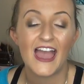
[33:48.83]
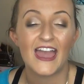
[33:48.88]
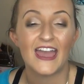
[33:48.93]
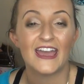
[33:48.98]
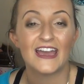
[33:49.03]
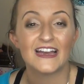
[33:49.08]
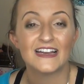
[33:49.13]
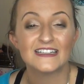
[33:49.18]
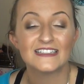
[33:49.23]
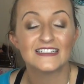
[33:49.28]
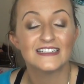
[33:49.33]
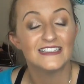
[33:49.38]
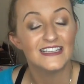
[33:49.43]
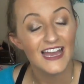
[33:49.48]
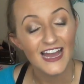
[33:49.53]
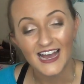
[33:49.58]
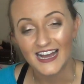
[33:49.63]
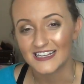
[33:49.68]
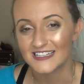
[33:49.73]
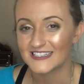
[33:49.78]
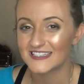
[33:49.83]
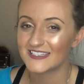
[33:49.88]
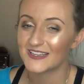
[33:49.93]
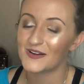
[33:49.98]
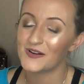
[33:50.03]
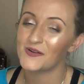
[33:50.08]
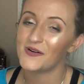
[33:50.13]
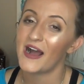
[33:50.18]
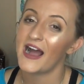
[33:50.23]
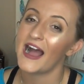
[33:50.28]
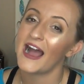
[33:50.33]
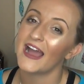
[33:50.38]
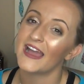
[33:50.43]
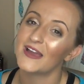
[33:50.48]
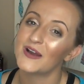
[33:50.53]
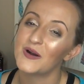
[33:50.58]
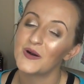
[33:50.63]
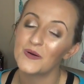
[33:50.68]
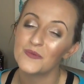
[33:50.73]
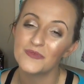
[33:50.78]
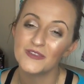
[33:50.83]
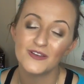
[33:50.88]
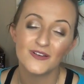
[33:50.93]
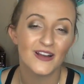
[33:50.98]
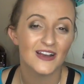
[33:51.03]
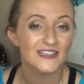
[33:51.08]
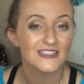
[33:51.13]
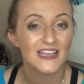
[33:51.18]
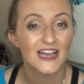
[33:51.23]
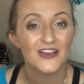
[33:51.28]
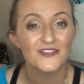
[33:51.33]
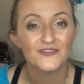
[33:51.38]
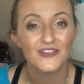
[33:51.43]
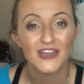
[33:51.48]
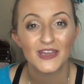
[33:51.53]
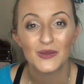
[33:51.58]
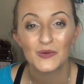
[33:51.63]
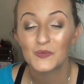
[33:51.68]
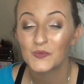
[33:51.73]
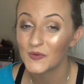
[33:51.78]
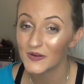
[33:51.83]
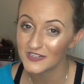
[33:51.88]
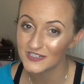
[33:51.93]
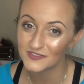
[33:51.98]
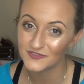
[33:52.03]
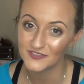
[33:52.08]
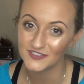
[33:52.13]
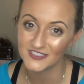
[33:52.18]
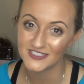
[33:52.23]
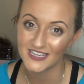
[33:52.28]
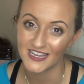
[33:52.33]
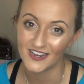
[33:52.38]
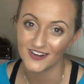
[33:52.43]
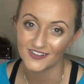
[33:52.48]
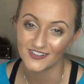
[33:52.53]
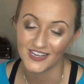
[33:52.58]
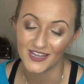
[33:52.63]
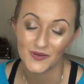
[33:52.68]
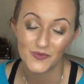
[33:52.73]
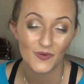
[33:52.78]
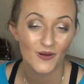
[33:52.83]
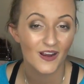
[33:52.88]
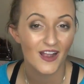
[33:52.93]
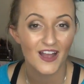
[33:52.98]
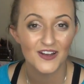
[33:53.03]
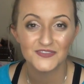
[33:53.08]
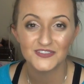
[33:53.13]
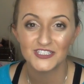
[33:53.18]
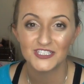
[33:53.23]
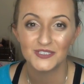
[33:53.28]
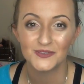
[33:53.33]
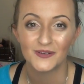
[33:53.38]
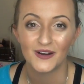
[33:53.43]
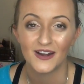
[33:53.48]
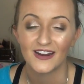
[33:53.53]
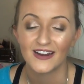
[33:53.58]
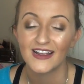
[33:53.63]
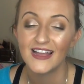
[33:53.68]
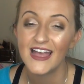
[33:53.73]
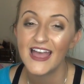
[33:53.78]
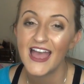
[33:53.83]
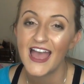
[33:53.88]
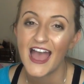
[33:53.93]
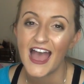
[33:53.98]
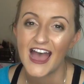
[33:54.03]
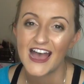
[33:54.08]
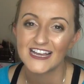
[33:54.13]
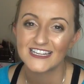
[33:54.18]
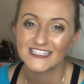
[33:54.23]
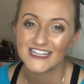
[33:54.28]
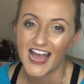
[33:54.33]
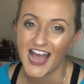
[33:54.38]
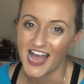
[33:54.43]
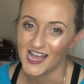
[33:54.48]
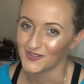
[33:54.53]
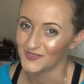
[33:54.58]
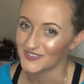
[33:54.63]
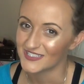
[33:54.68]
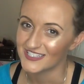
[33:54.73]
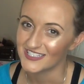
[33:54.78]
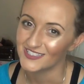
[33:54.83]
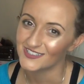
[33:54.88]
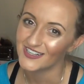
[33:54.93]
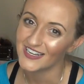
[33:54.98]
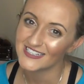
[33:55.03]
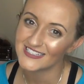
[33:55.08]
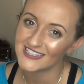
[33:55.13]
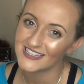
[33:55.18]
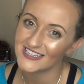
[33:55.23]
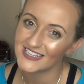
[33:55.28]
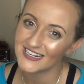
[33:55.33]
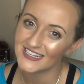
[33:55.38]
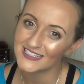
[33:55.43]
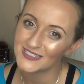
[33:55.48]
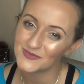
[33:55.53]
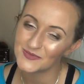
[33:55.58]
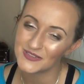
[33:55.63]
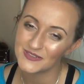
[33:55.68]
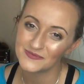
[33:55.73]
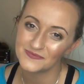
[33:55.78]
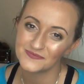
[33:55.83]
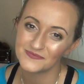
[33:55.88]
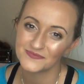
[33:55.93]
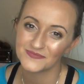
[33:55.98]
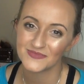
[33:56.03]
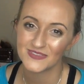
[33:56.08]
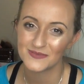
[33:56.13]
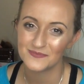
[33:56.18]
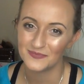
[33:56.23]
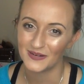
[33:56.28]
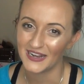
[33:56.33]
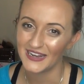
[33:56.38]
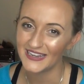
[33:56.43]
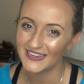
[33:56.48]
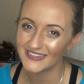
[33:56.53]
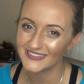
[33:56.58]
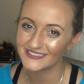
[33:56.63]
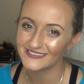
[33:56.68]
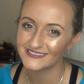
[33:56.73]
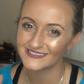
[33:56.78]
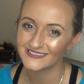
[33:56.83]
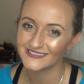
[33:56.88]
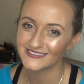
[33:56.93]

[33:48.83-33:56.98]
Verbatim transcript: And yeah, so I hope that you guys have a wonderful day or night wherever you are and I will see you guys in the next one. Bye!